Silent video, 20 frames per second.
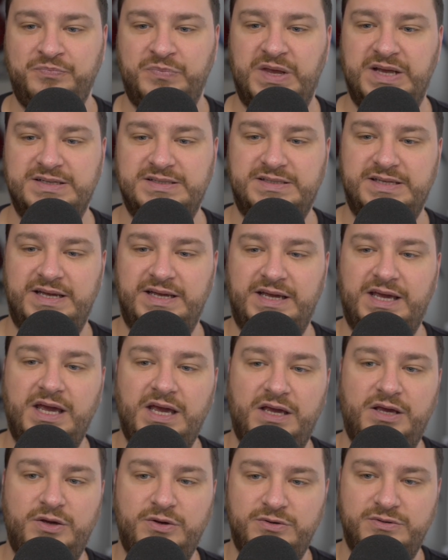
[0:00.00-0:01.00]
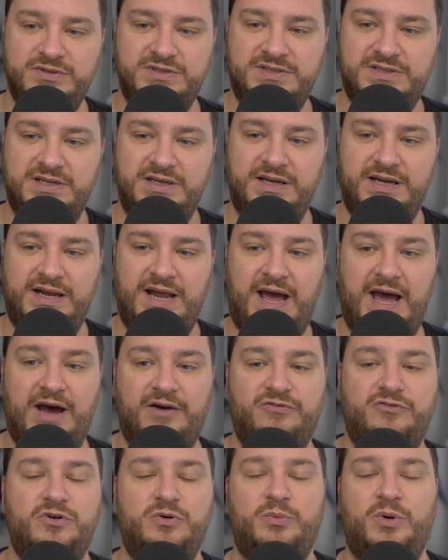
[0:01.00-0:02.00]
is that he used an
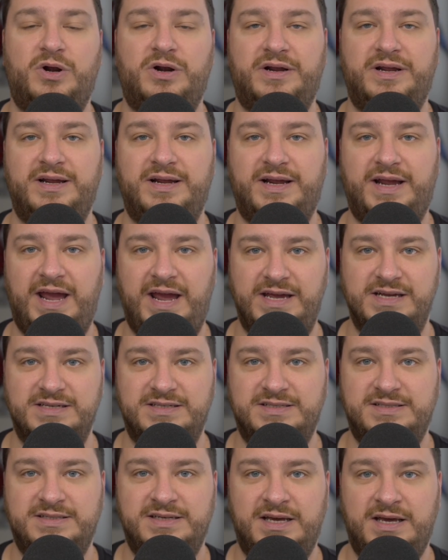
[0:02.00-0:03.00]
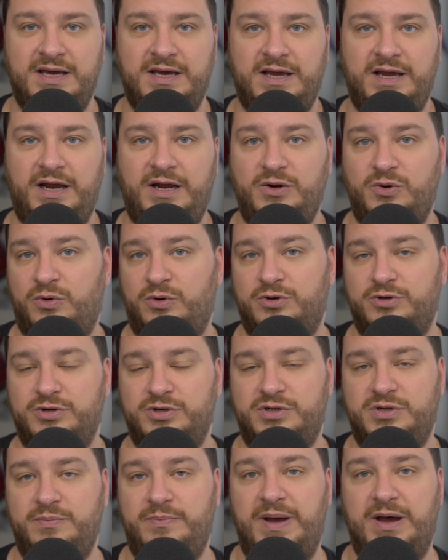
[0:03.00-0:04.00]
aftermarket case in order
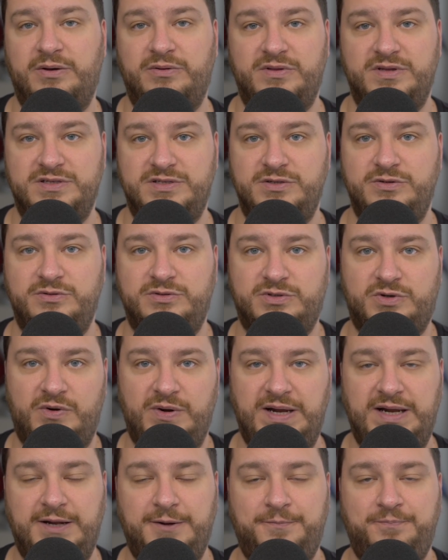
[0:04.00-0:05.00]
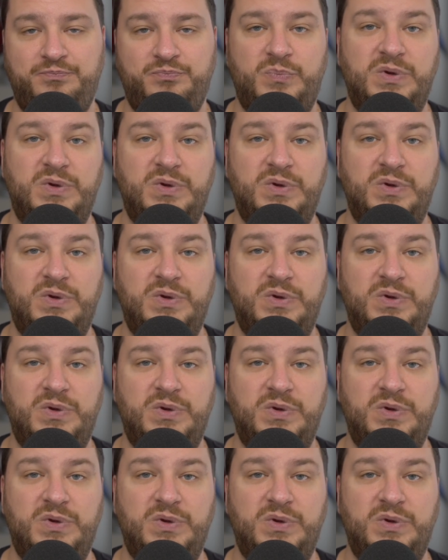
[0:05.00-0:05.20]
to mount this new screen,